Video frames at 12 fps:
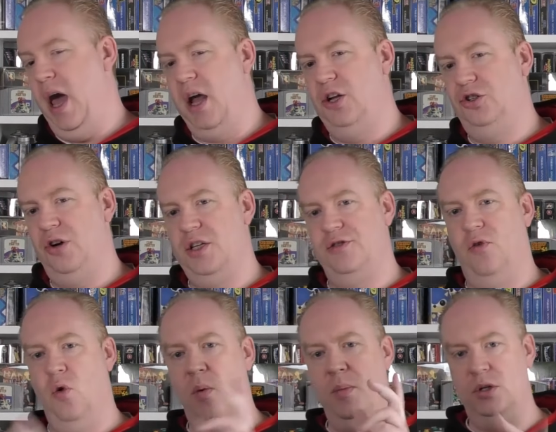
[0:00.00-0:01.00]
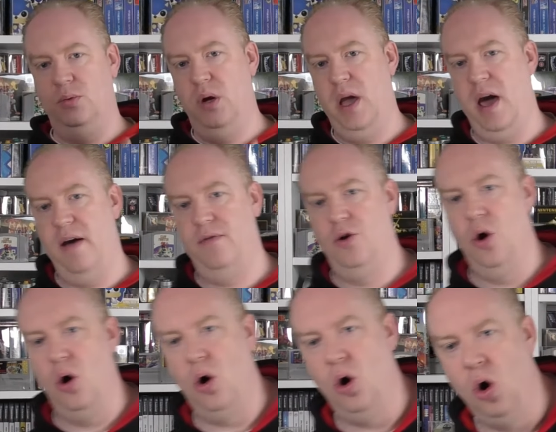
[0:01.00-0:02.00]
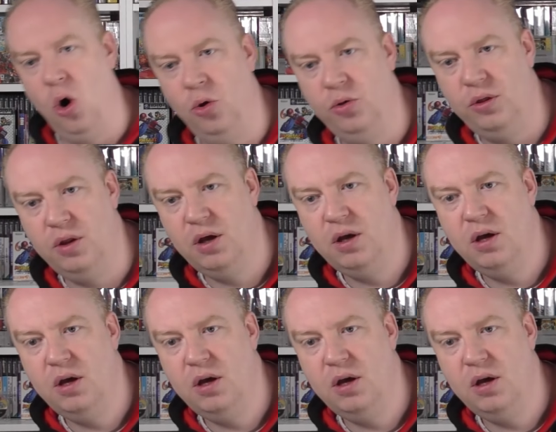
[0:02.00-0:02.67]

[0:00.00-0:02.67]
and Transformers we have got on